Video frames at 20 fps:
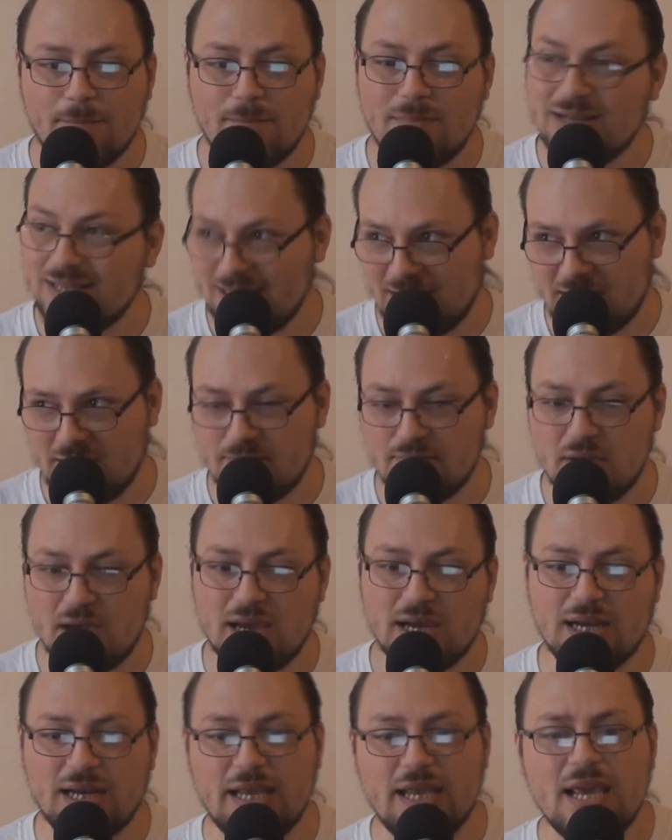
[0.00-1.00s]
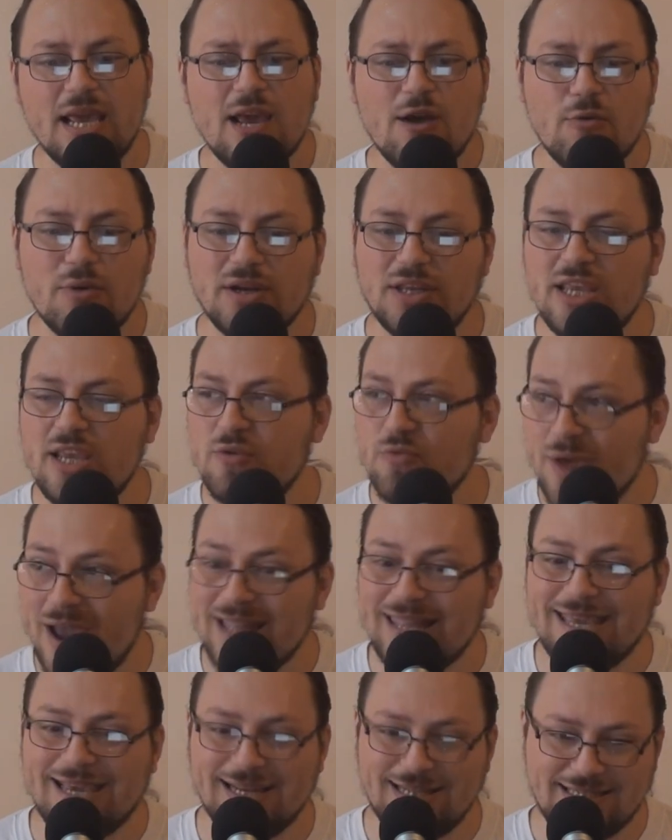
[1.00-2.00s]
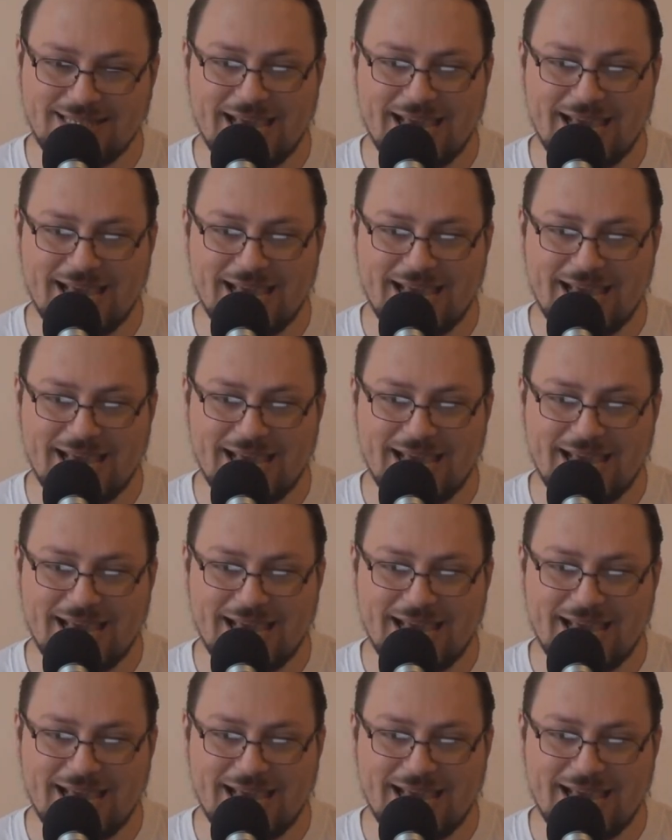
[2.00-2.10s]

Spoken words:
but not in Berkeley, where the radical